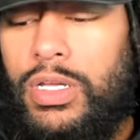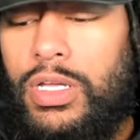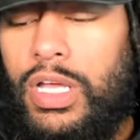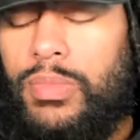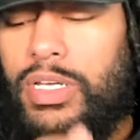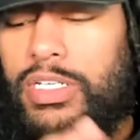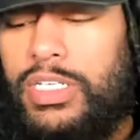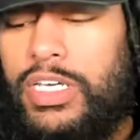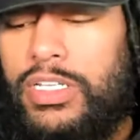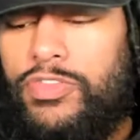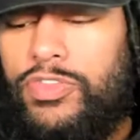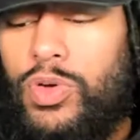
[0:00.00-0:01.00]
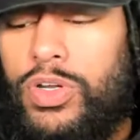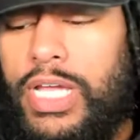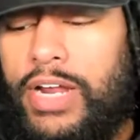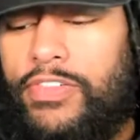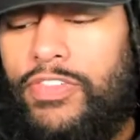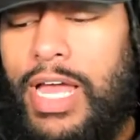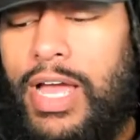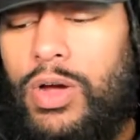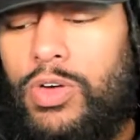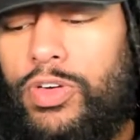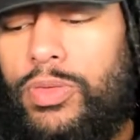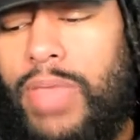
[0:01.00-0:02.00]
I mean, to get to Florida, you got to fly
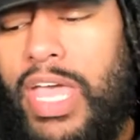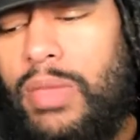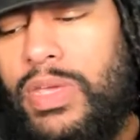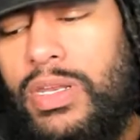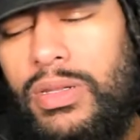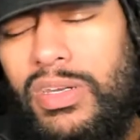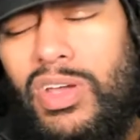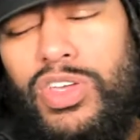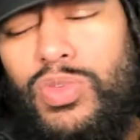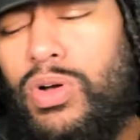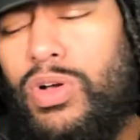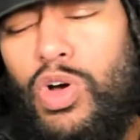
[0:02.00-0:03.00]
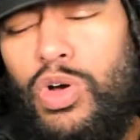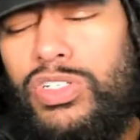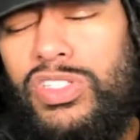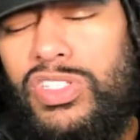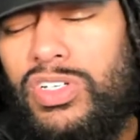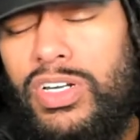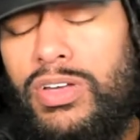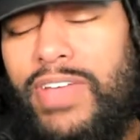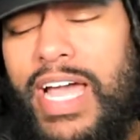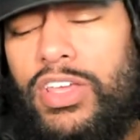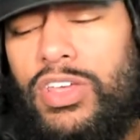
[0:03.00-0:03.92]
over. No, you won't go to Nevada.